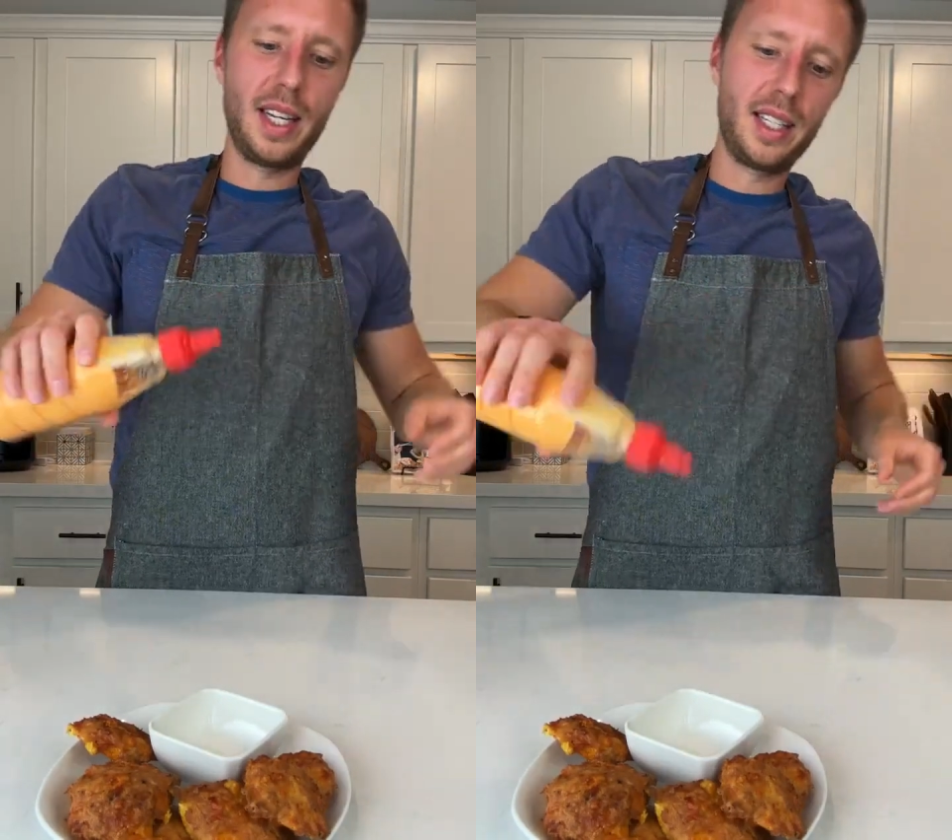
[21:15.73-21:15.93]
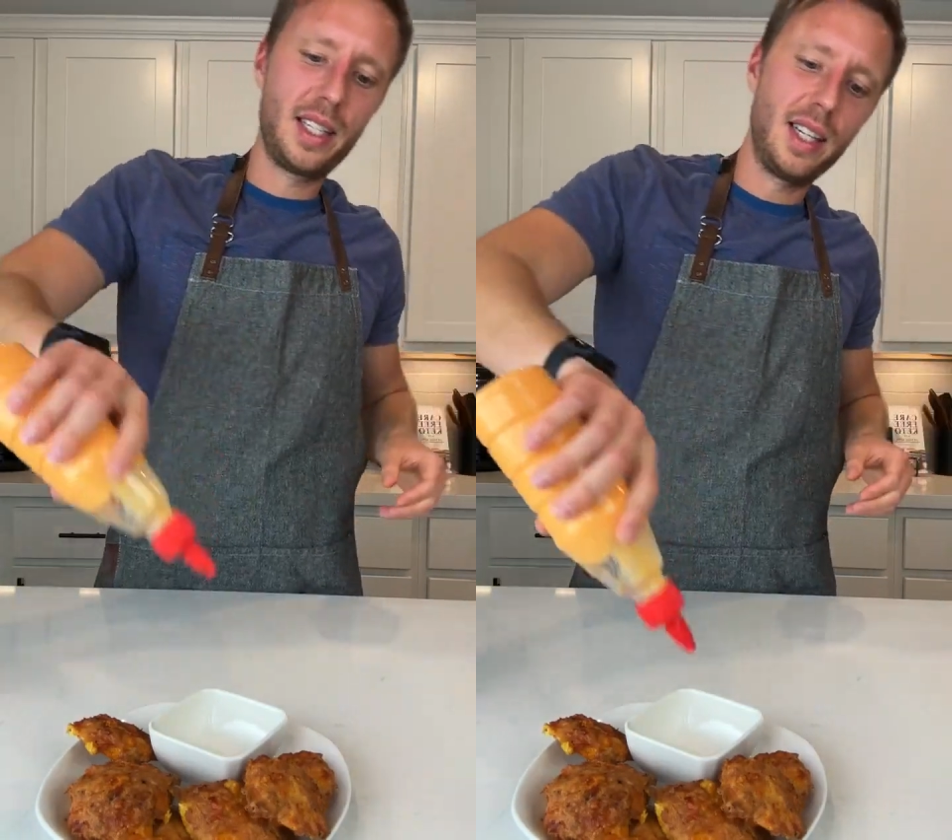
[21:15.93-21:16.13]

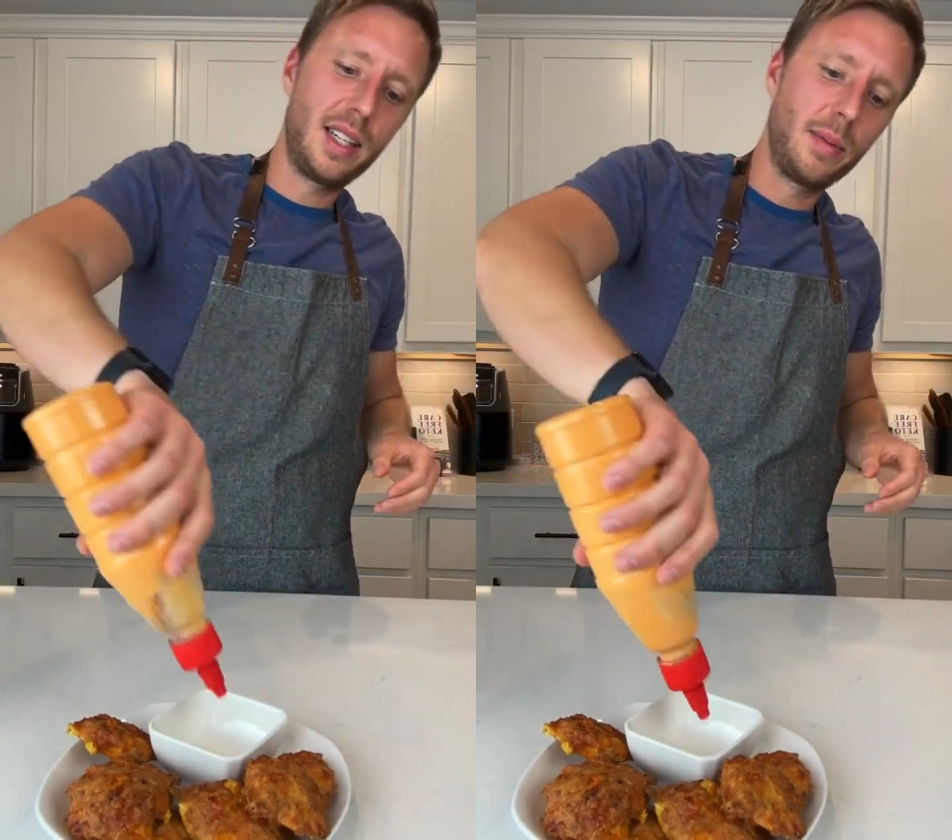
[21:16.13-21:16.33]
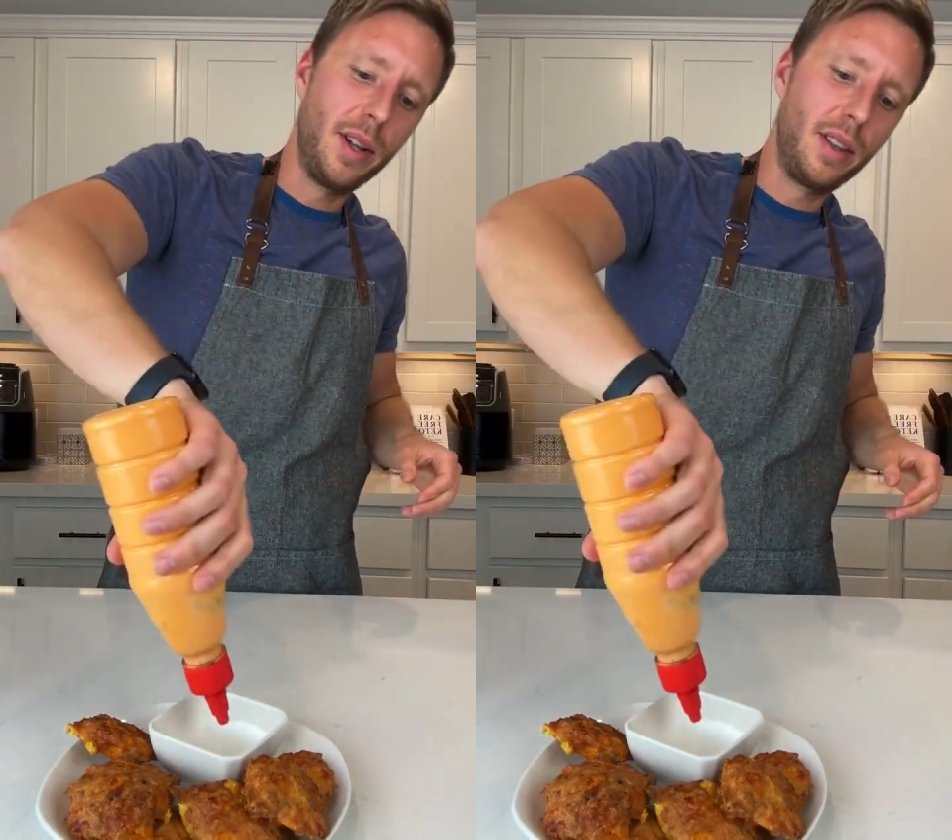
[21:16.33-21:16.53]
like
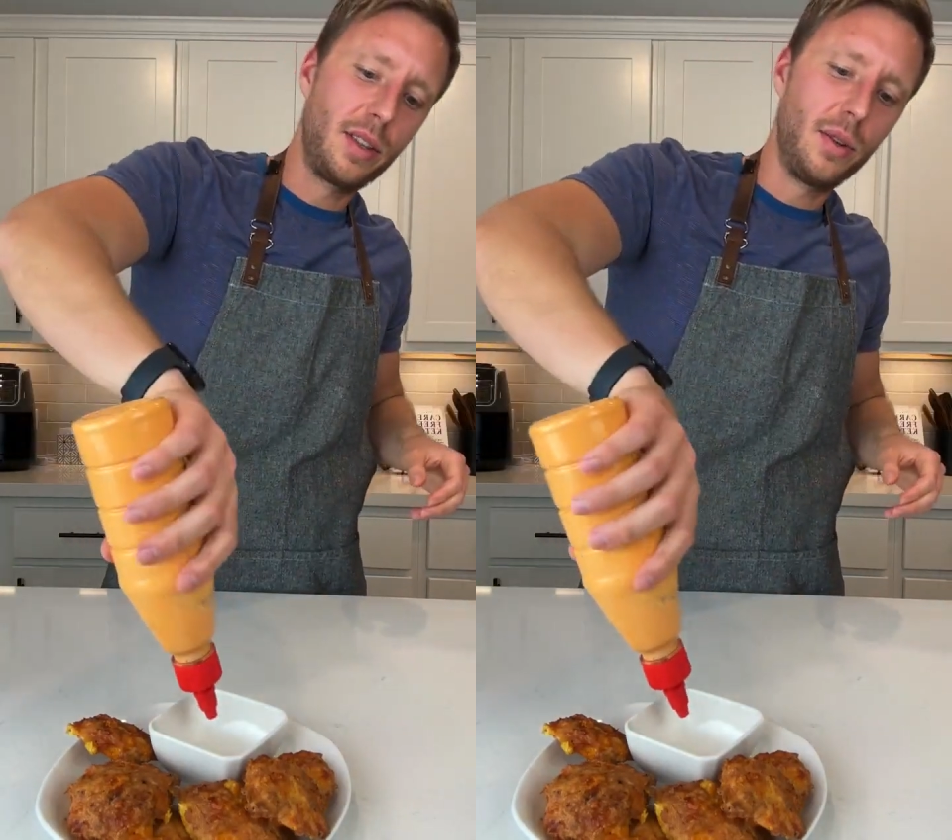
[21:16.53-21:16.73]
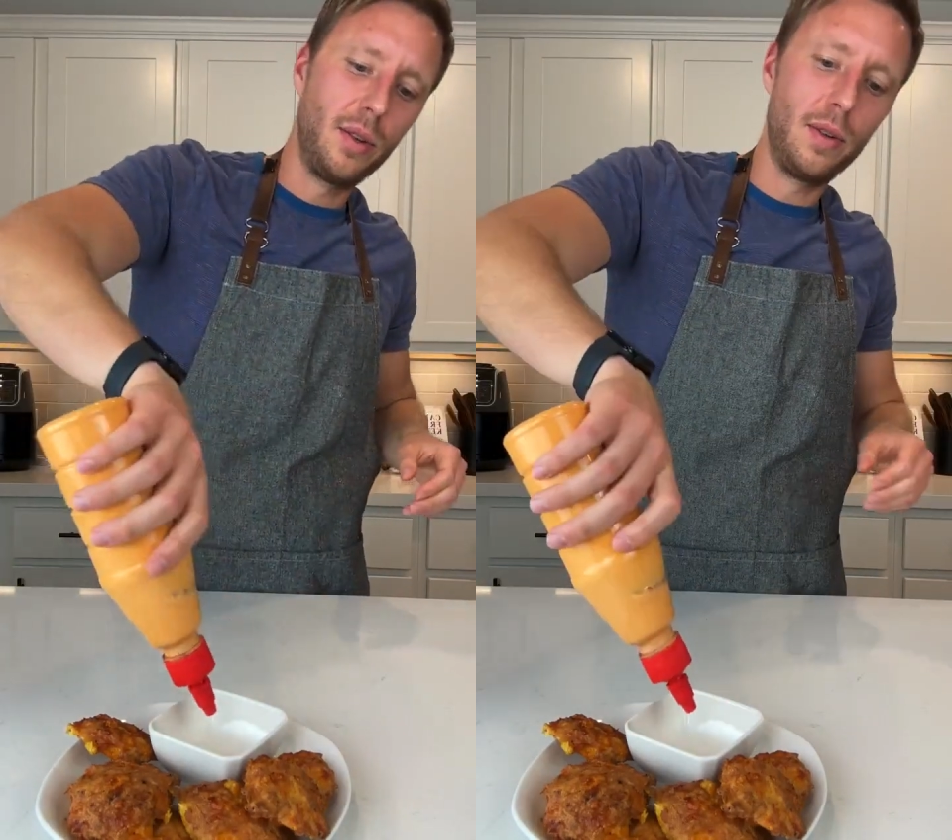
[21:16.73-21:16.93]
6
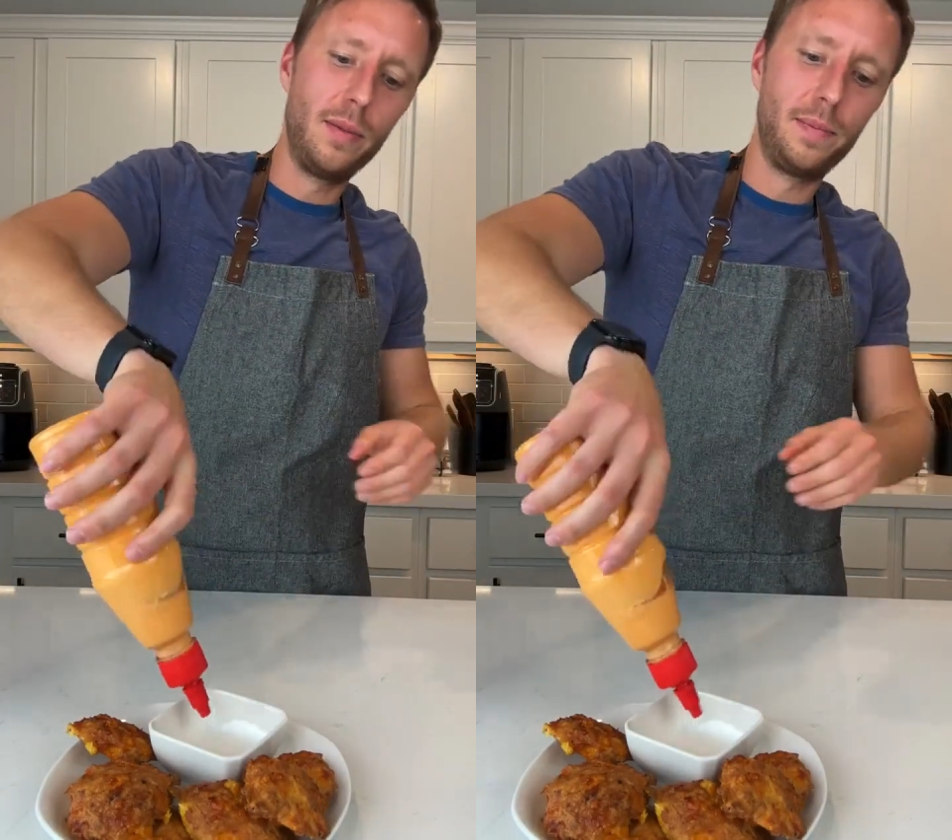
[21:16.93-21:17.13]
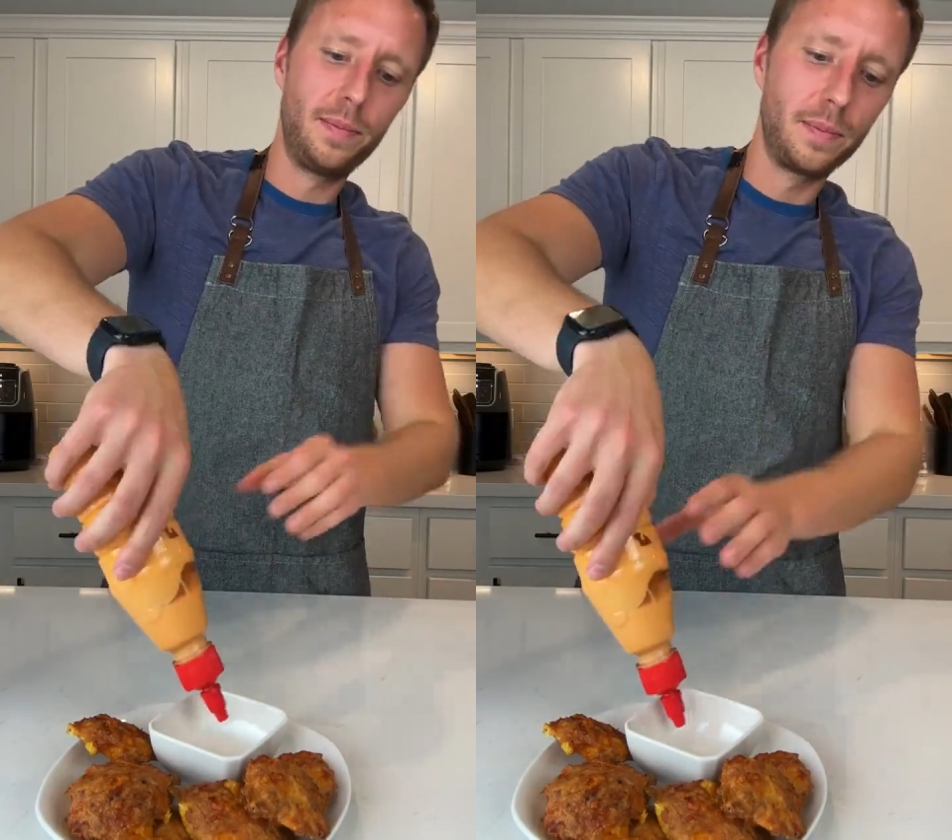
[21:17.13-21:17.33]
months
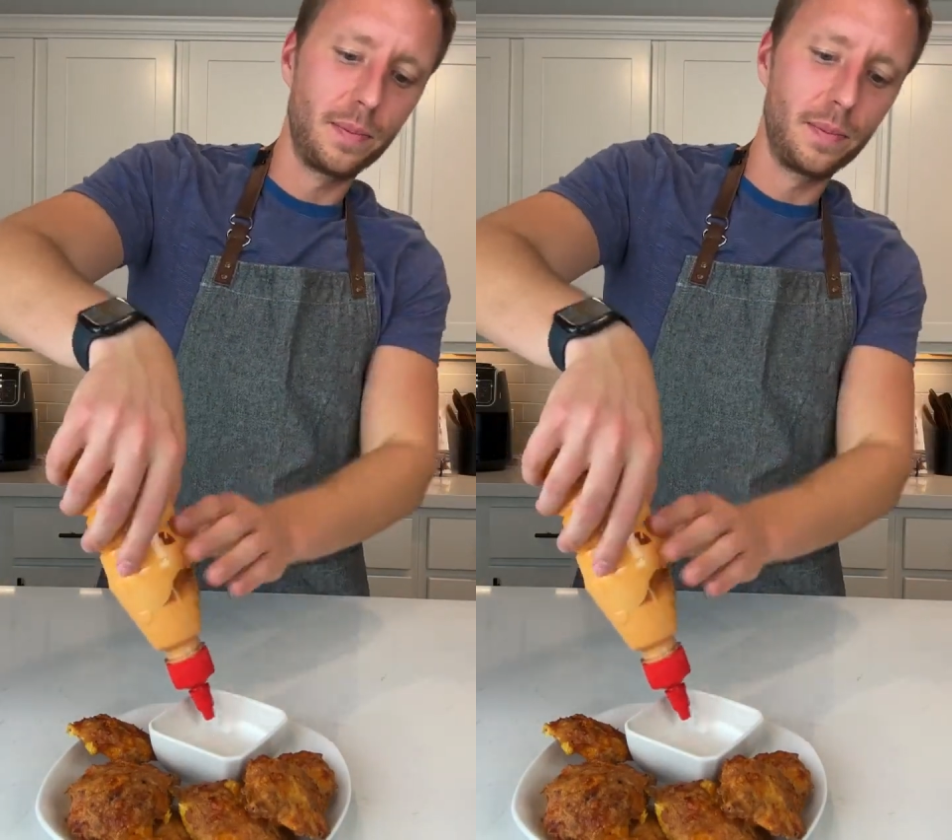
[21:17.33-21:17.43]
old.